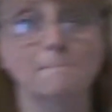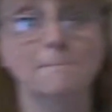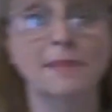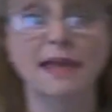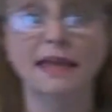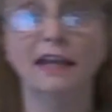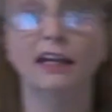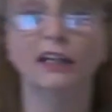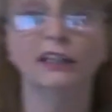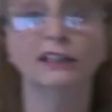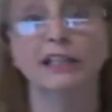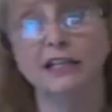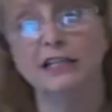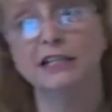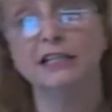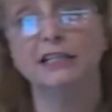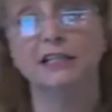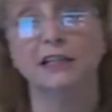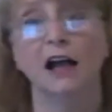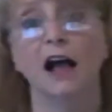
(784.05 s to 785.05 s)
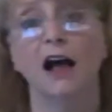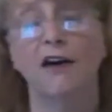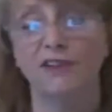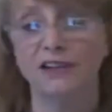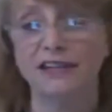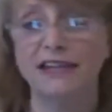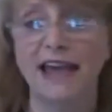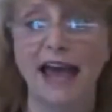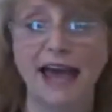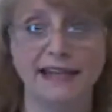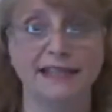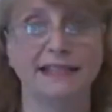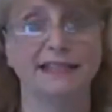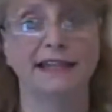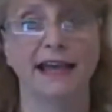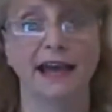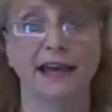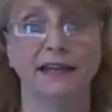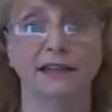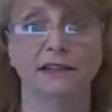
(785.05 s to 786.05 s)
middleness of a data
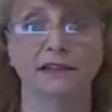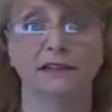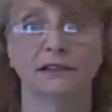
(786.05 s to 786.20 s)
set,